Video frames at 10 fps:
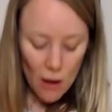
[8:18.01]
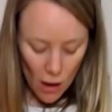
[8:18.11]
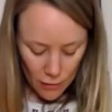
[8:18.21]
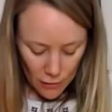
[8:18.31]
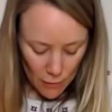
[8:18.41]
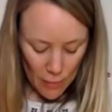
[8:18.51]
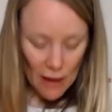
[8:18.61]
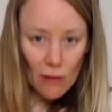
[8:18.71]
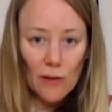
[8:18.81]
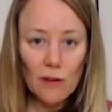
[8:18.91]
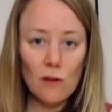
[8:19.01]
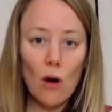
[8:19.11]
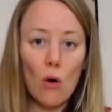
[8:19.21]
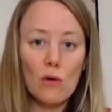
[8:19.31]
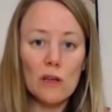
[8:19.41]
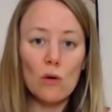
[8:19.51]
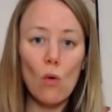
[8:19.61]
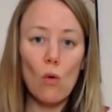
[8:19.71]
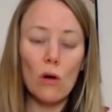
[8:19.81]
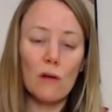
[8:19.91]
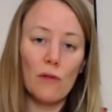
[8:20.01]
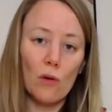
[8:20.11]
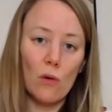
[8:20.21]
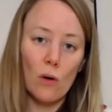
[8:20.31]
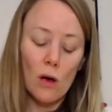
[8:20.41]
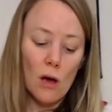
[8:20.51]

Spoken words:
under the pelvis, holding all of your